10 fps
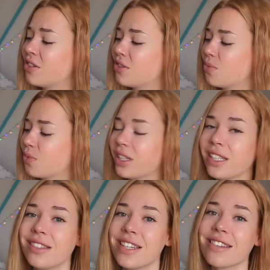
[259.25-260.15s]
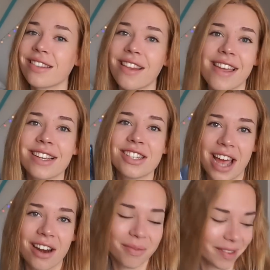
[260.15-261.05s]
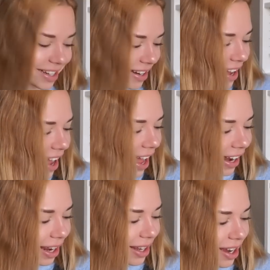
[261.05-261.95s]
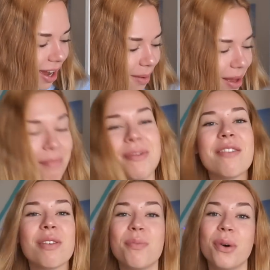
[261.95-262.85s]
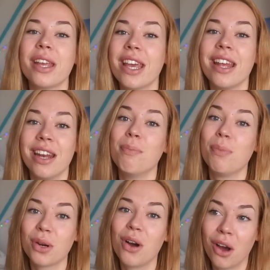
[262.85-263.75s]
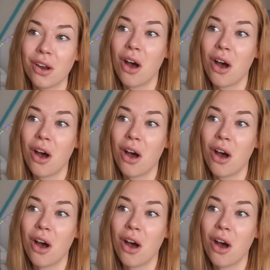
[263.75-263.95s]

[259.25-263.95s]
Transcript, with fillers: I just really didn't like Shatter Me, and I am even putting it in a book on